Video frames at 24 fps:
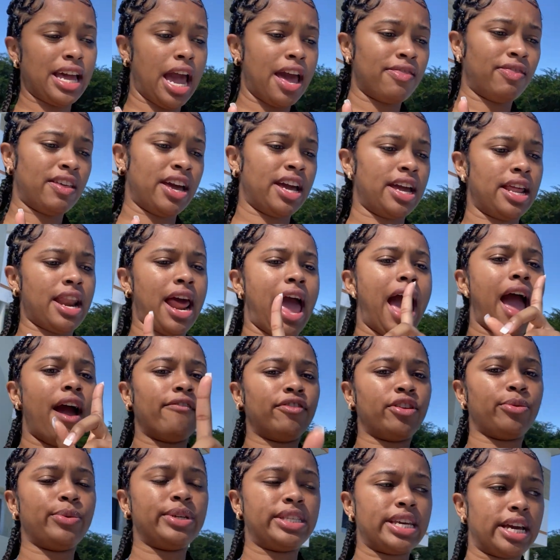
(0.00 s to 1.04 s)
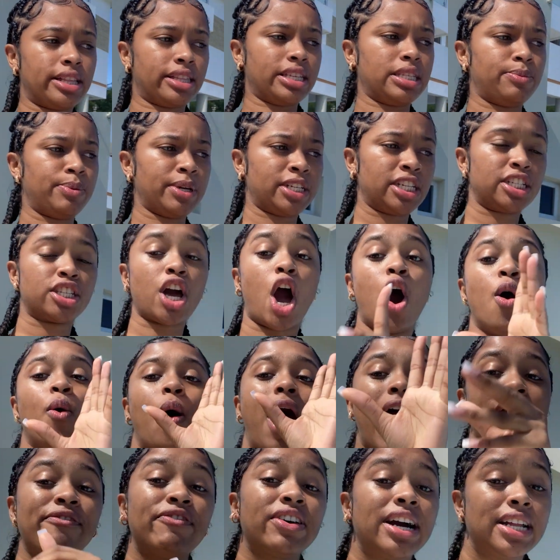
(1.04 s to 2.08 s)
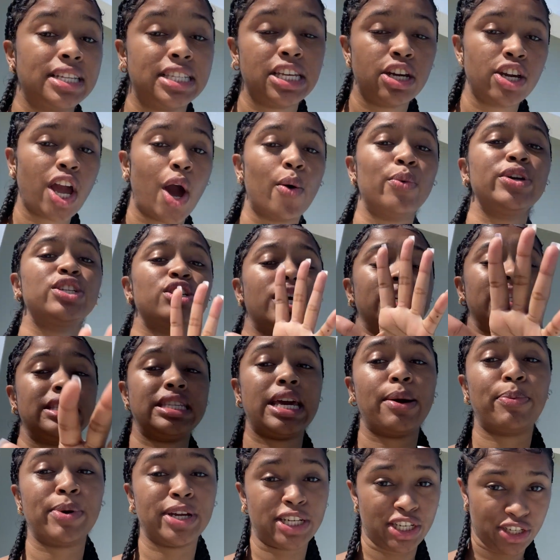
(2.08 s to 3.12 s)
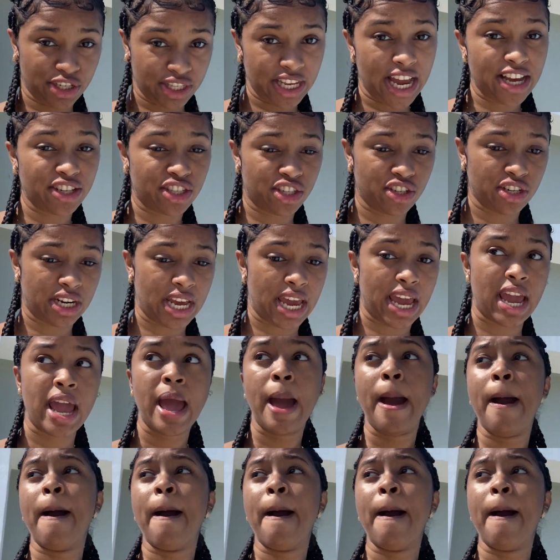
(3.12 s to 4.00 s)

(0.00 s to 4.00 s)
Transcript: and then after we take these pictures, oh, I forgot to tell y'all, we tried to take pictures yesterday,